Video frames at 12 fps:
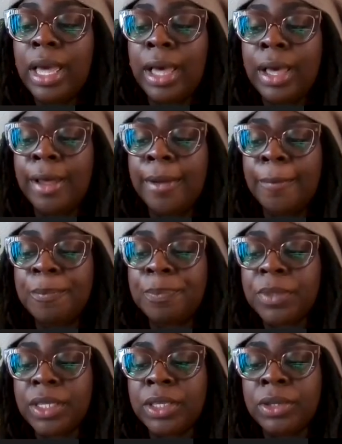I
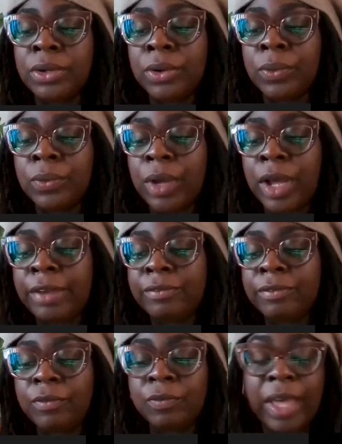
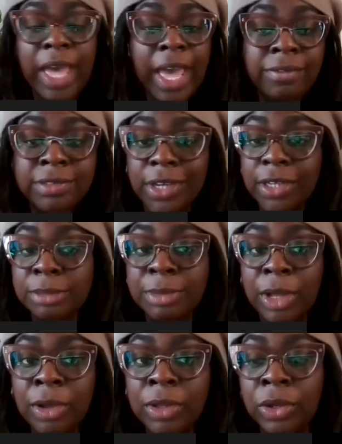have talked
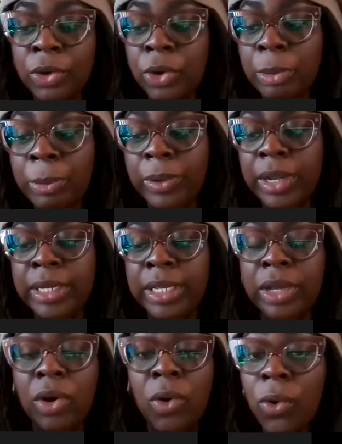about
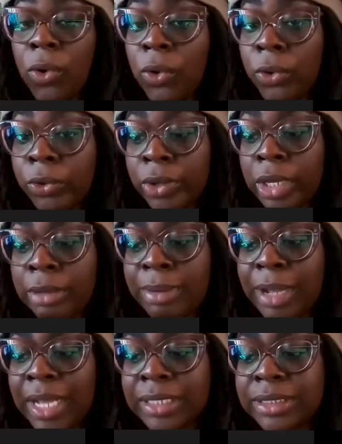incorporating whole grain
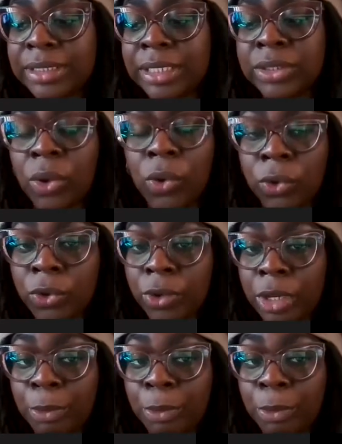pastas, whole grain